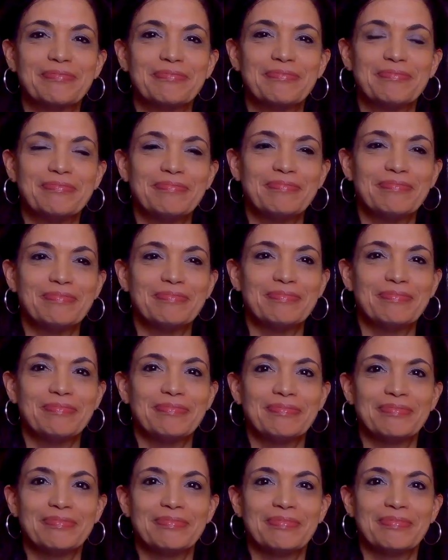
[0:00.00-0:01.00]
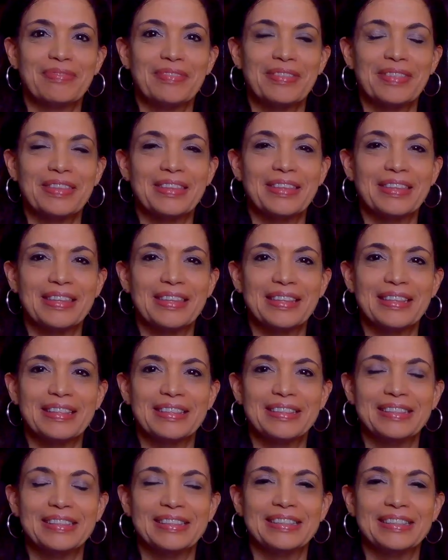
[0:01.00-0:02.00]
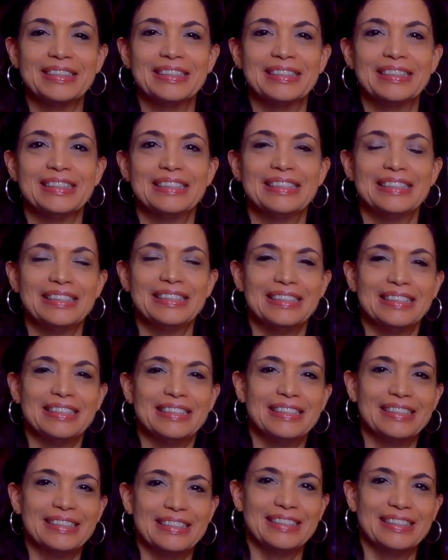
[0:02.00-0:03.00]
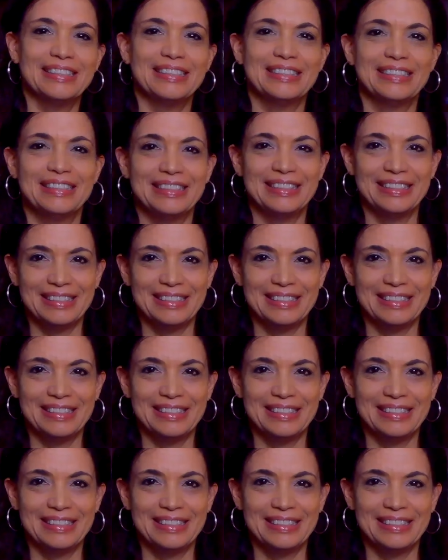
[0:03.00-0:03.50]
This person isn't speaking.